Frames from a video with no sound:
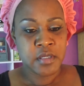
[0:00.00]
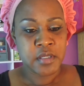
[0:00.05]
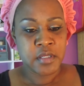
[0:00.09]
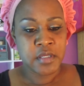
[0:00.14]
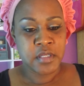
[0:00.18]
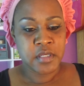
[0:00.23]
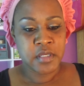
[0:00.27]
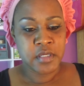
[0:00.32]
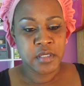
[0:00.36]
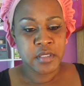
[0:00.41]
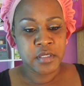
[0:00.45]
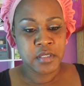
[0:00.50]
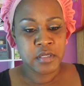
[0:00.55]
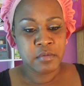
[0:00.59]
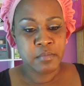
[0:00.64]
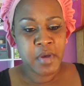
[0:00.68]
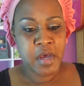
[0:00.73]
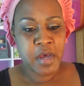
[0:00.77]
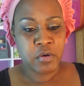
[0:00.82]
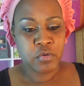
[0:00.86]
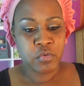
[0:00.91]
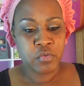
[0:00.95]
get a good
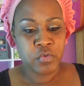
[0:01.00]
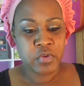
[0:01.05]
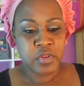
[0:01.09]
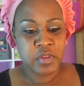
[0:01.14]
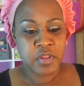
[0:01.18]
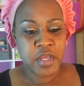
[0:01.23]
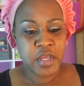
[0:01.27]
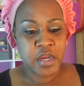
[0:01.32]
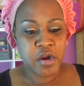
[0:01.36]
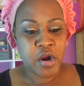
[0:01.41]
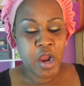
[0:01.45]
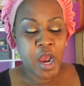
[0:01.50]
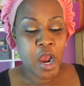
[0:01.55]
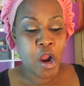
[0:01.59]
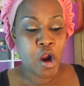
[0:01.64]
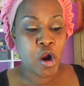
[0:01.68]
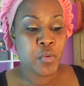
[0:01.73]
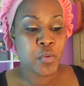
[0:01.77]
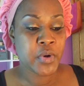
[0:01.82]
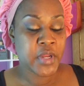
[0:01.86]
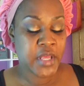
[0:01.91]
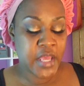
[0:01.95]
amount on there. I
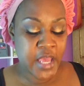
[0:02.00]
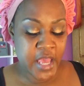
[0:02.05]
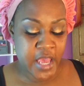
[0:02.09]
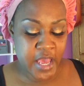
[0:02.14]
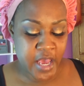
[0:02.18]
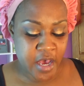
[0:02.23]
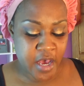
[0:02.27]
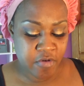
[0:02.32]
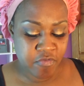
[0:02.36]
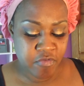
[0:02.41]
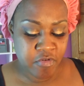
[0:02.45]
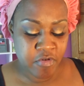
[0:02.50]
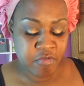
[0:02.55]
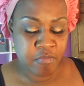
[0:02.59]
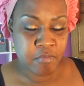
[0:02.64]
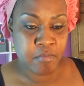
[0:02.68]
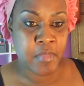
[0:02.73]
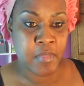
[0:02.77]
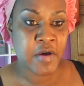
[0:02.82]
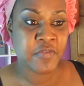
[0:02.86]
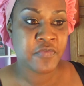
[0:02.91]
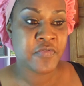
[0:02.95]
already have
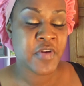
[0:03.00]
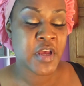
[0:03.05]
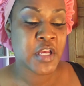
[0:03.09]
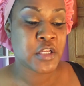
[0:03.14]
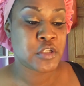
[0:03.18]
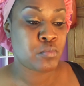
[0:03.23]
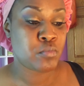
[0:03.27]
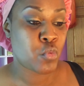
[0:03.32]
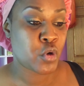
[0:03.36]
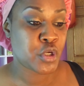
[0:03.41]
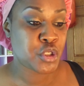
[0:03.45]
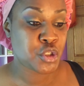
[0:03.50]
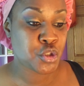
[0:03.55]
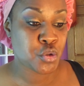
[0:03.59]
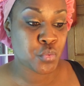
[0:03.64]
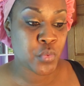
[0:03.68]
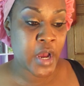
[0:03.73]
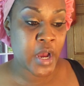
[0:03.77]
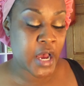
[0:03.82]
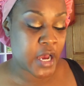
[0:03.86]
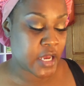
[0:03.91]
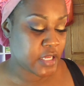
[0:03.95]
my face
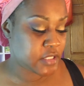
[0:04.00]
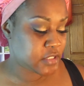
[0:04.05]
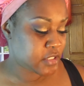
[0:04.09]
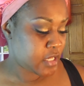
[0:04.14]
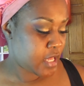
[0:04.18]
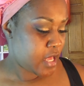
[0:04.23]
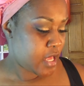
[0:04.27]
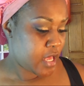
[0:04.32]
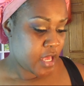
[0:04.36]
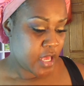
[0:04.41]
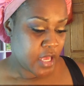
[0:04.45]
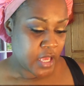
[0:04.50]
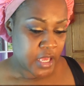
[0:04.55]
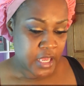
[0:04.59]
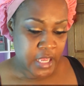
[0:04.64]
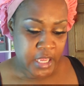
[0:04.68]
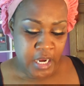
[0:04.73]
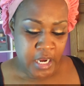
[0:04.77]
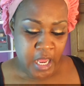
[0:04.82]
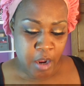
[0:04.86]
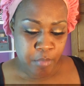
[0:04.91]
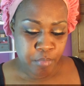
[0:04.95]
moisturized,
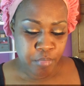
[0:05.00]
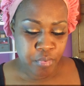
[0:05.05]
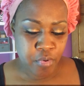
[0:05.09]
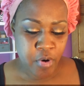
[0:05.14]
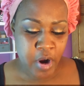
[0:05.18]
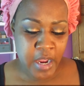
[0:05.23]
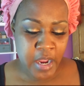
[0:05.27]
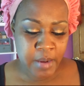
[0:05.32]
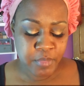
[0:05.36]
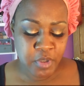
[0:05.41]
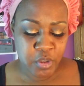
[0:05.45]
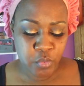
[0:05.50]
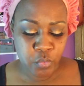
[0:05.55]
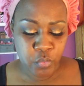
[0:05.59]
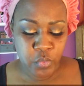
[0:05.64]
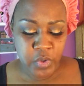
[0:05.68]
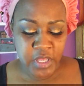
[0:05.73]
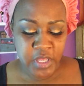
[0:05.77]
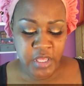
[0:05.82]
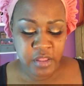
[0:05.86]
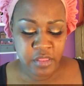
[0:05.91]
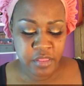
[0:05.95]
and I primed it
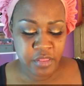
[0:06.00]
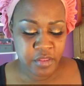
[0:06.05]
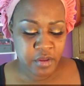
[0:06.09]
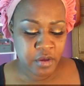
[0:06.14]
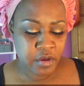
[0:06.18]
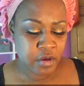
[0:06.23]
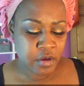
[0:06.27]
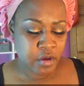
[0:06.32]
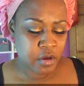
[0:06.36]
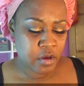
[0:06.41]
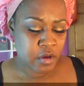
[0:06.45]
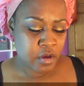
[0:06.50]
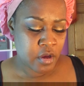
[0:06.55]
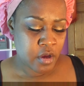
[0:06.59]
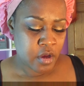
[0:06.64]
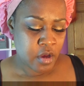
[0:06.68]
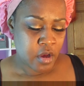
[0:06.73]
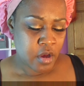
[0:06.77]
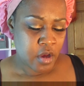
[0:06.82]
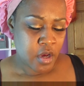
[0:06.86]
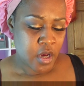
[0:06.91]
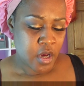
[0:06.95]
with
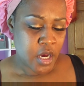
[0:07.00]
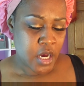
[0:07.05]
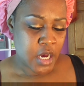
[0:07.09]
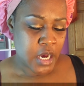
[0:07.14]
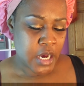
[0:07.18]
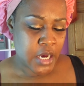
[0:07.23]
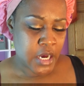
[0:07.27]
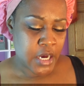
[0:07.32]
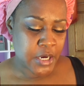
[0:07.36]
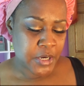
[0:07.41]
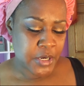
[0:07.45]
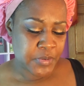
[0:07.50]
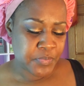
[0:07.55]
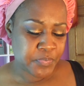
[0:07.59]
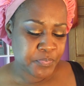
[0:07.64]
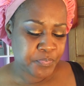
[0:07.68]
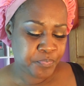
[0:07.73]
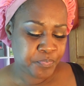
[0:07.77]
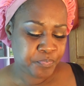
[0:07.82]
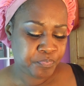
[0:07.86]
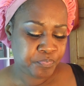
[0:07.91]
an